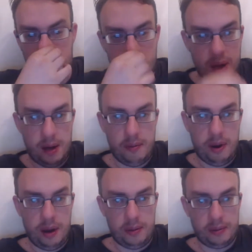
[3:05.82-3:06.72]
Um,
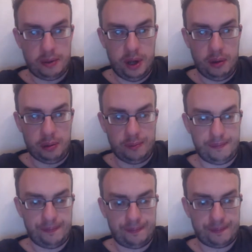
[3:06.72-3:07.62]
right, so
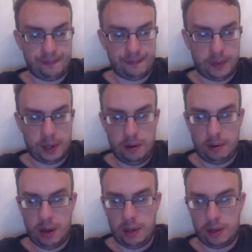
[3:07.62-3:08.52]
I'll
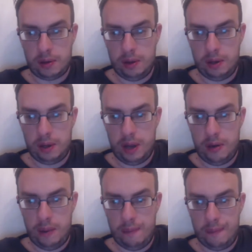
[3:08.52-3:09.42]
get the screen share
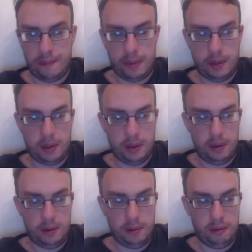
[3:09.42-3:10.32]
on. Do
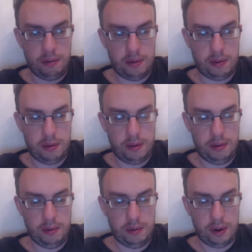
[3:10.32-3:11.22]
do, do
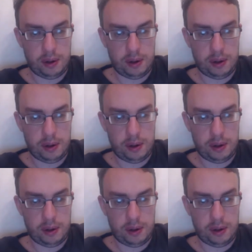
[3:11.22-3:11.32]
do.